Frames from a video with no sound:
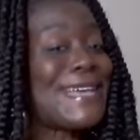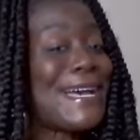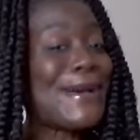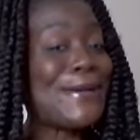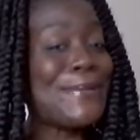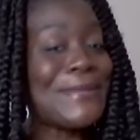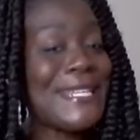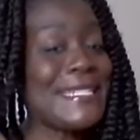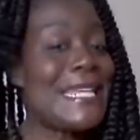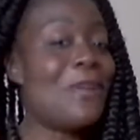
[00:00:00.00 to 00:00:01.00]
Like I
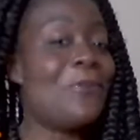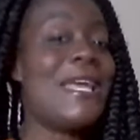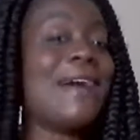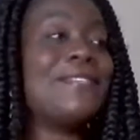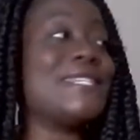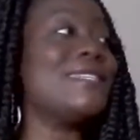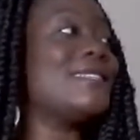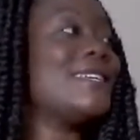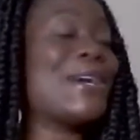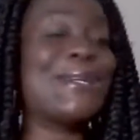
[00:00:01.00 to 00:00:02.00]
said, we have to
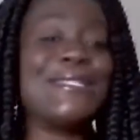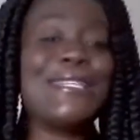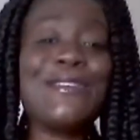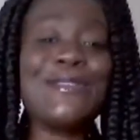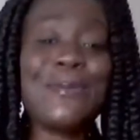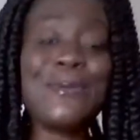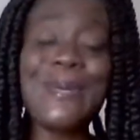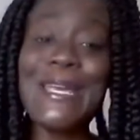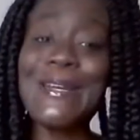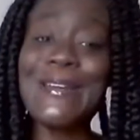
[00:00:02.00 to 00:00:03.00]
get ourselves
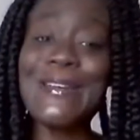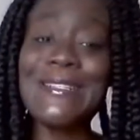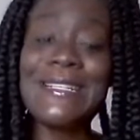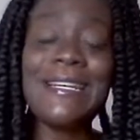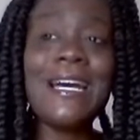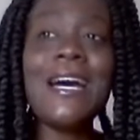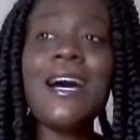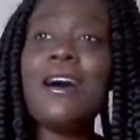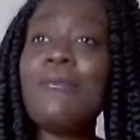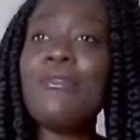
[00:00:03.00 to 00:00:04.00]
prepared
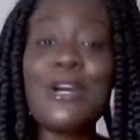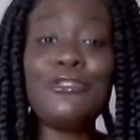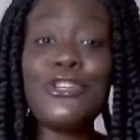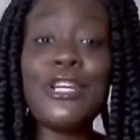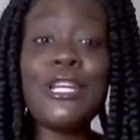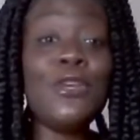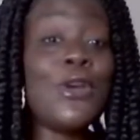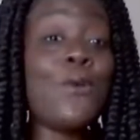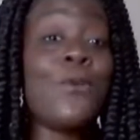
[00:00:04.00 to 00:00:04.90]
for our journey.